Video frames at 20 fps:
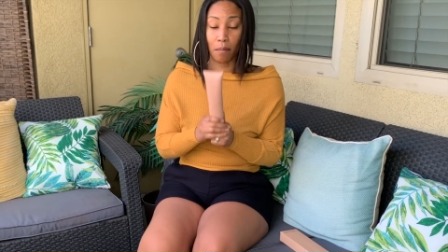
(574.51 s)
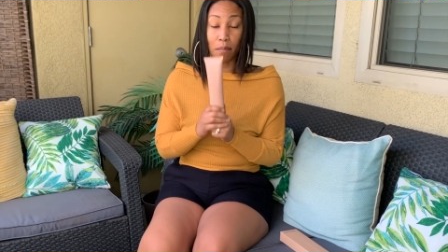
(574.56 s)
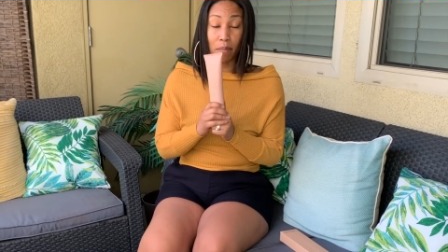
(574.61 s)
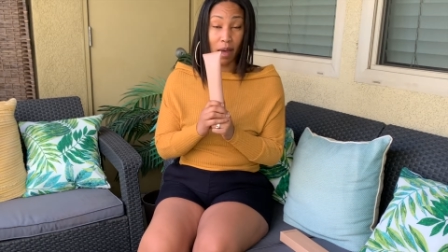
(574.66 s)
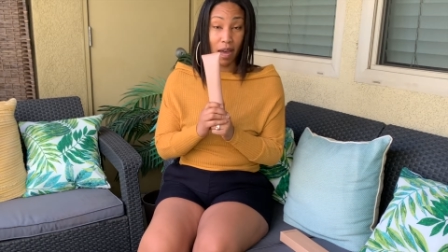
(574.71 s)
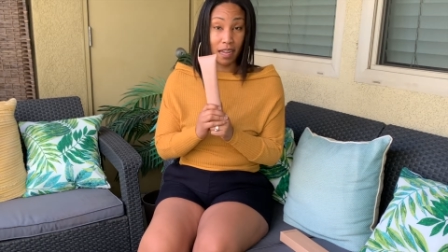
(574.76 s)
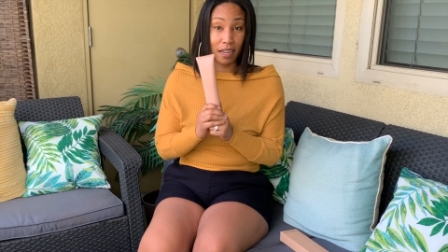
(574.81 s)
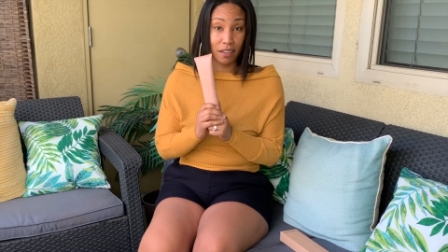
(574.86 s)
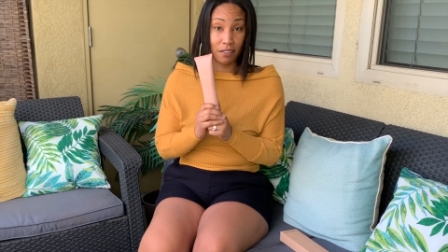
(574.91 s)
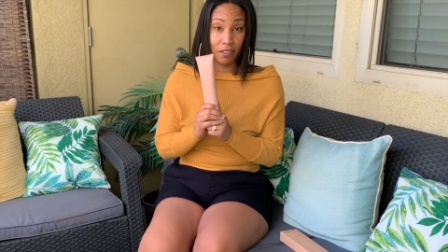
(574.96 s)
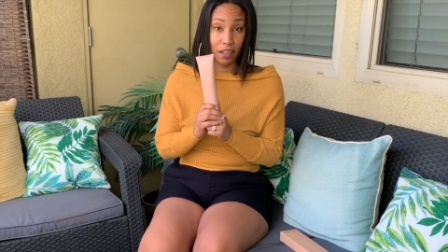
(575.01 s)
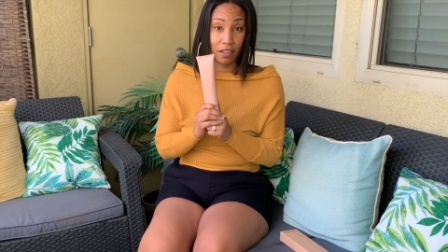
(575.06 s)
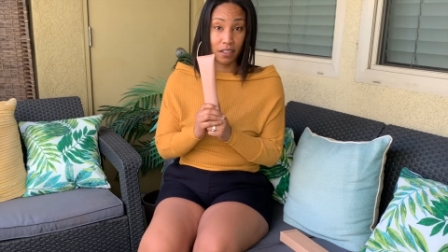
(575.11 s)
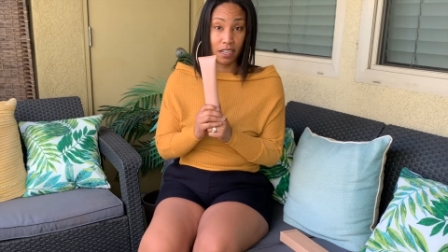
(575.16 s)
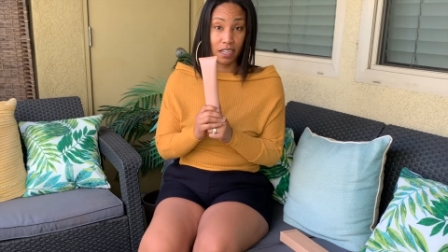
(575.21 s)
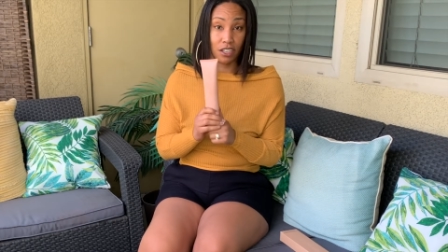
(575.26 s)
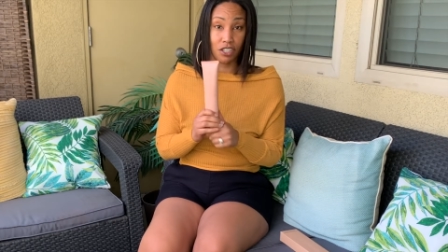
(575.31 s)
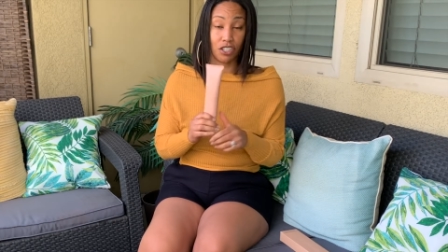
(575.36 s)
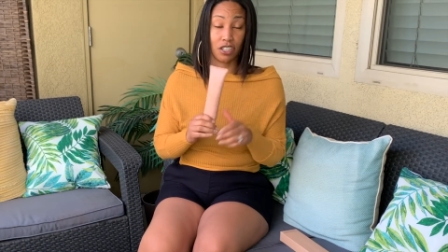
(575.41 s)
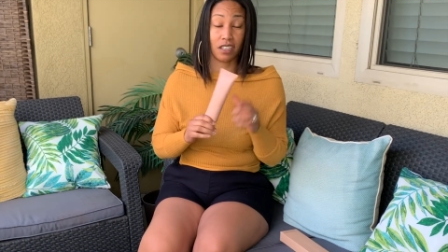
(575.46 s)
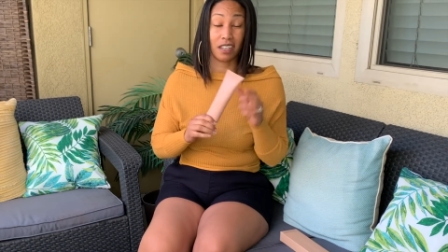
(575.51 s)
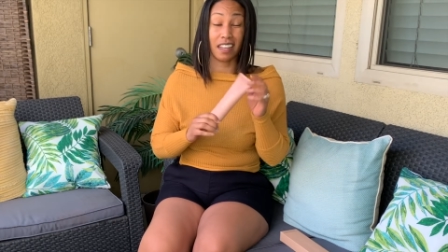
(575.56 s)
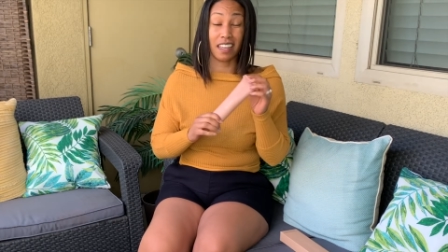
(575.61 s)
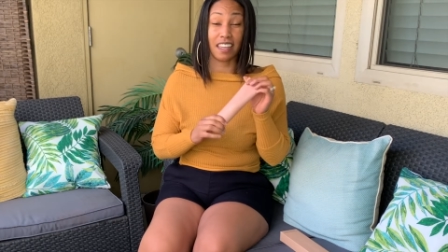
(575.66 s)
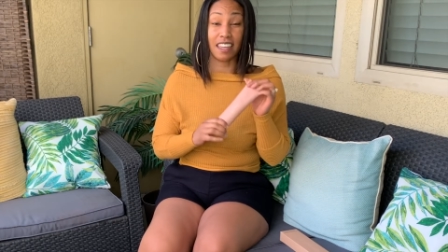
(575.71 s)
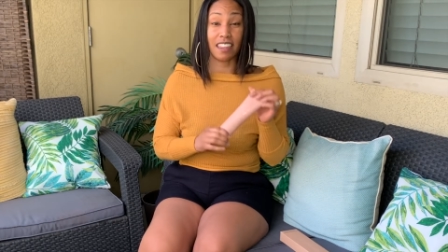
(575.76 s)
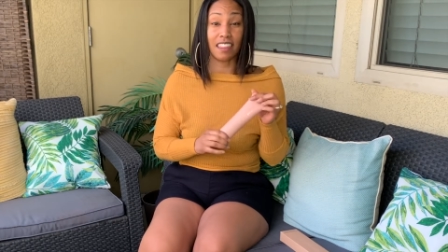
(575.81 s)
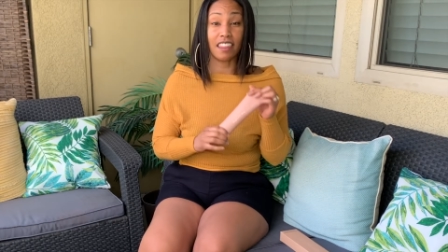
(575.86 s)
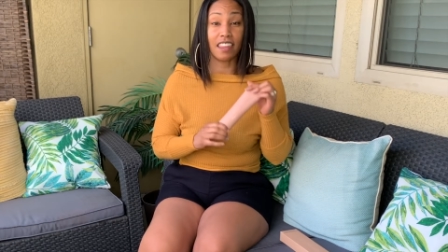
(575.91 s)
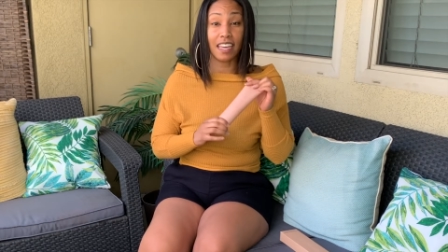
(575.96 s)
Body Foundation
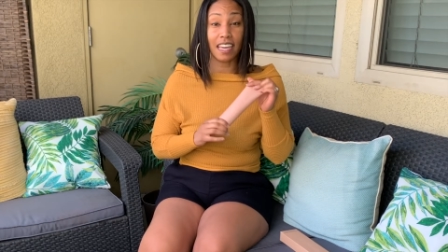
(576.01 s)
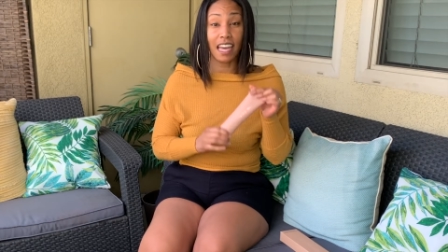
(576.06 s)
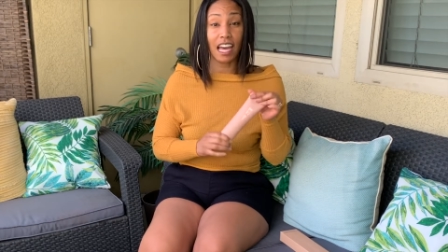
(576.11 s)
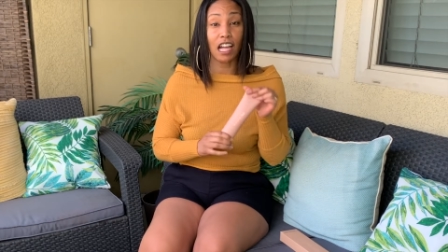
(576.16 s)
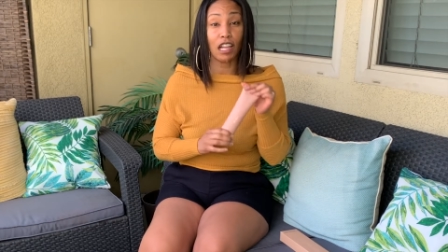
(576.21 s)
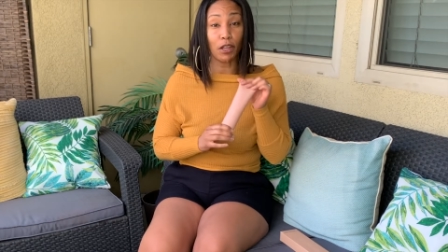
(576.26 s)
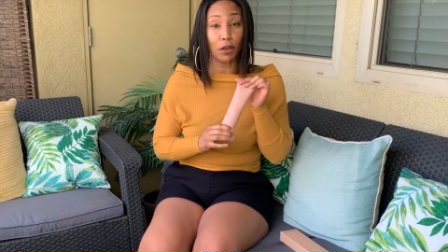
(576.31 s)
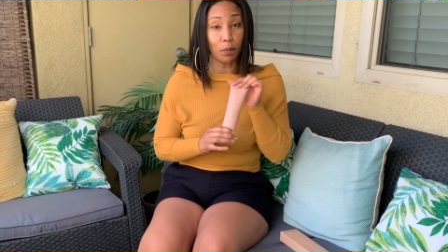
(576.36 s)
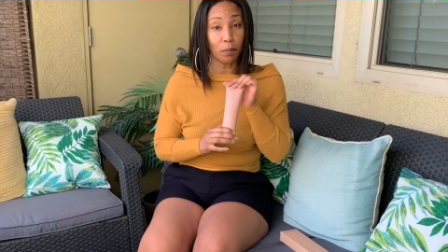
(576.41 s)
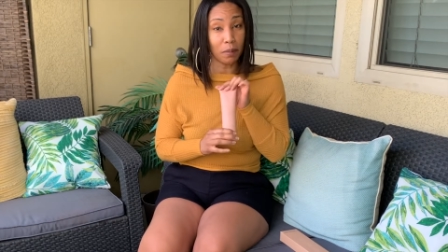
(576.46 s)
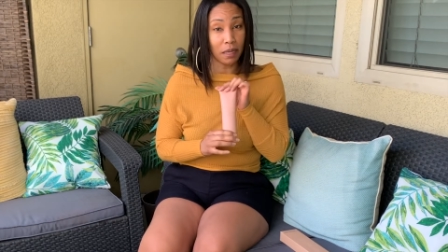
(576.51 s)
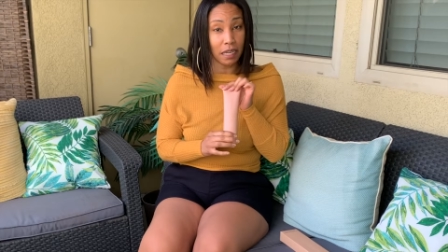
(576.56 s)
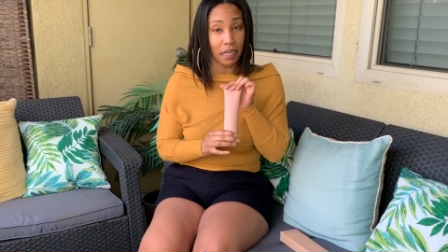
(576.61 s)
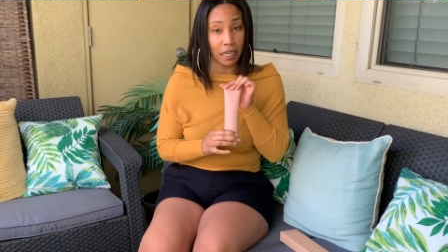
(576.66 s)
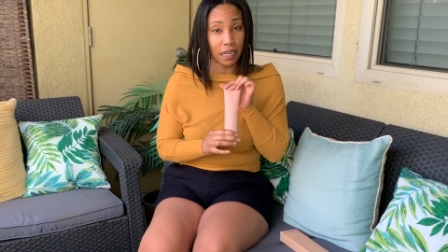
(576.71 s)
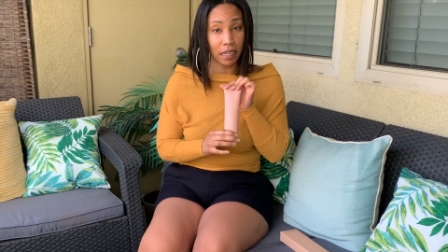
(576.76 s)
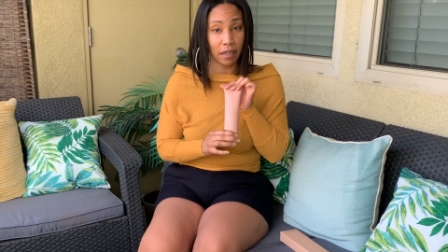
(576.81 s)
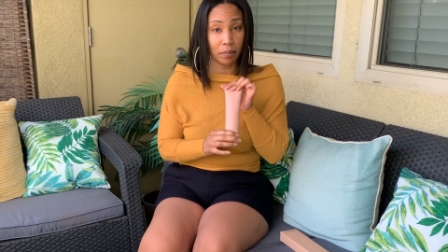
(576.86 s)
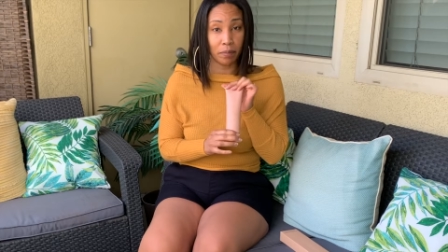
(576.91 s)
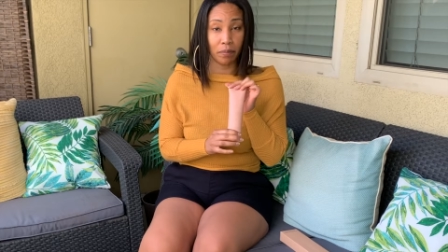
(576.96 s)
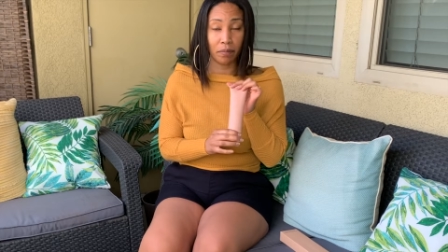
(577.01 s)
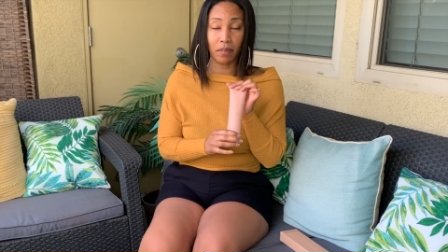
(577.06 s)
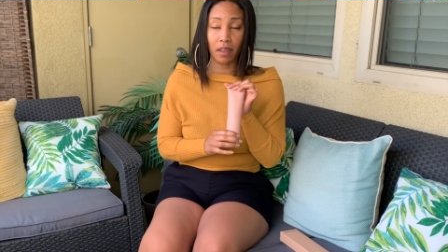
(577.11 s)
in the color medium.